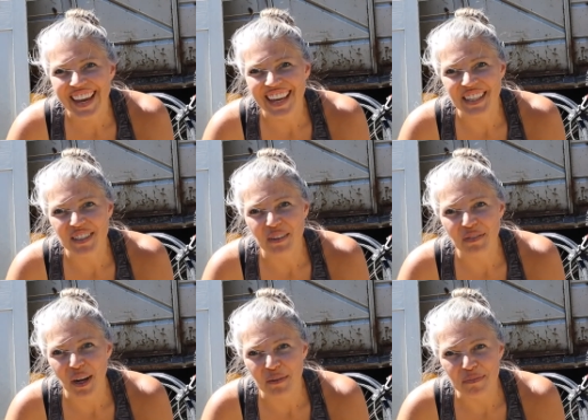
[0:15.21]
and this is our
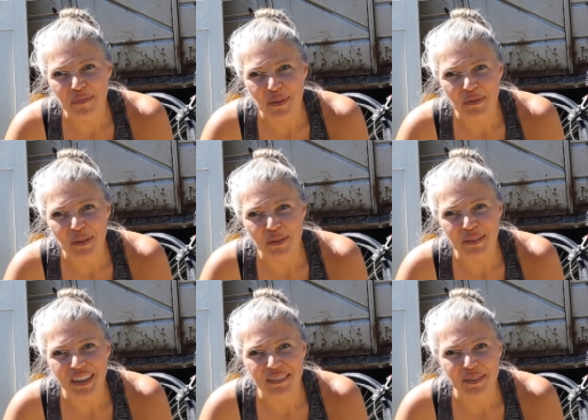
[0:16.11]
farm, Well Folk
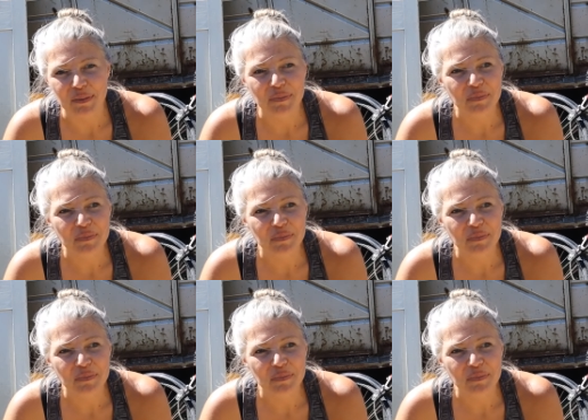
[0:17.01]
Revival.